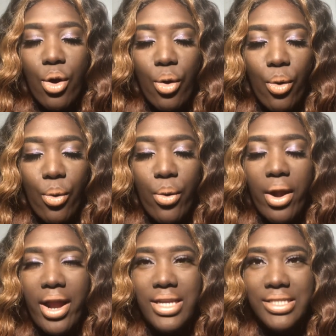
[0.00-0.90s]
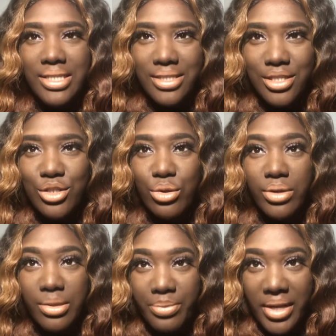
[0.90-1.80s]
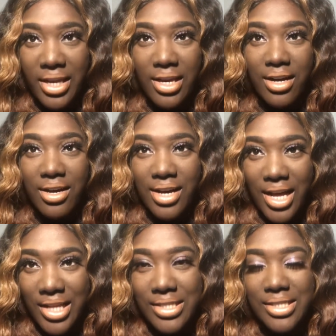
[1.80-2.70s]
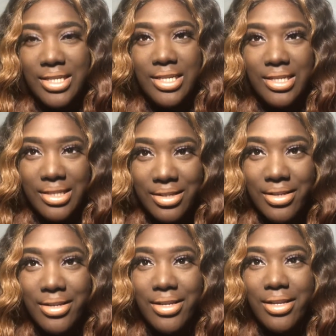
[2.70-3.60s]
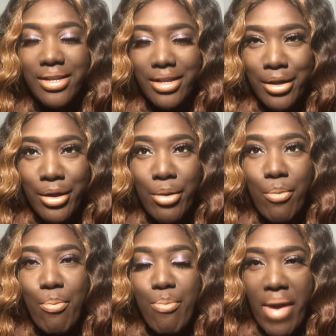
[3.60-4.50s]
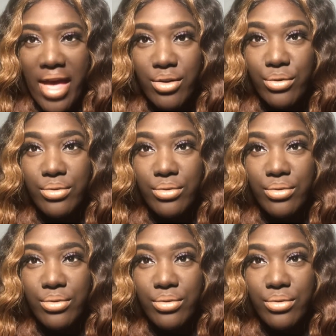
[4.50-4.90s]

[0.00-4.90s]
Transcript: Or is this just going to be a constant battle?